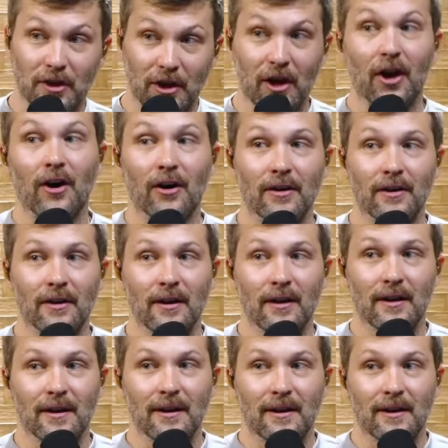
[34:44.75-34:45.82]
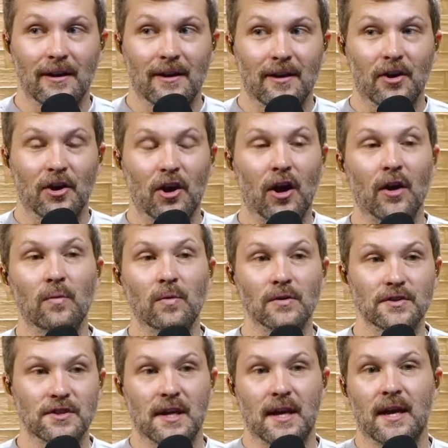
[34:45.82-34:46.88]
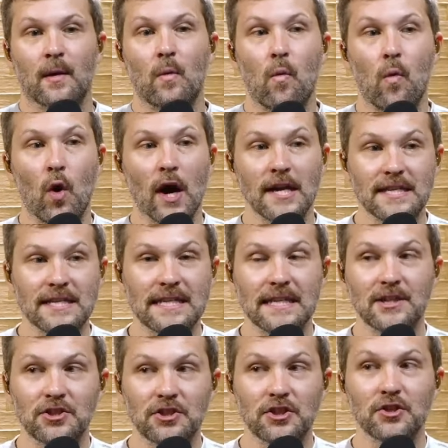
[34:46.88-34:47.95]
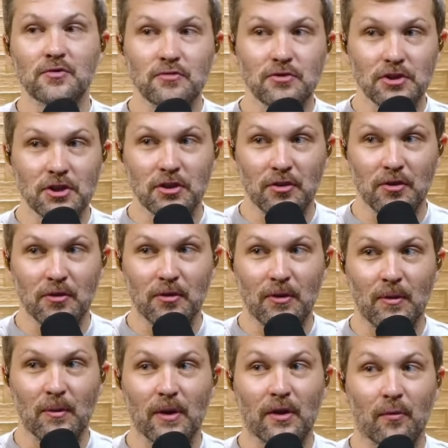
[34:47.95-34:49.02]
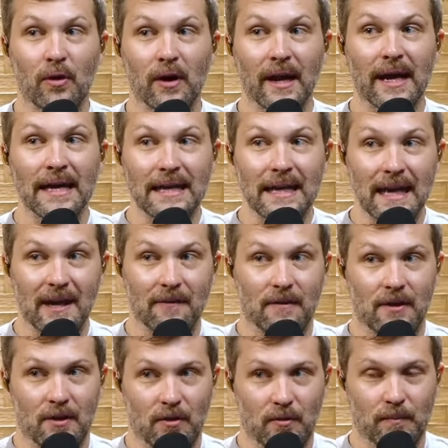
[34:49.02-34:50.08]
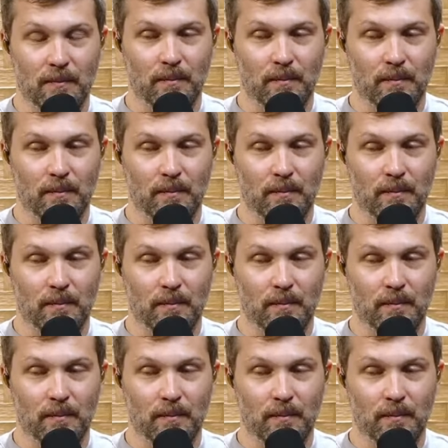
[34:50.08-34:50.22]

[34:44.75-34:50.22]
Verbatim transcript: God. To God. Yeah. God will say, What did you do with what I gave you?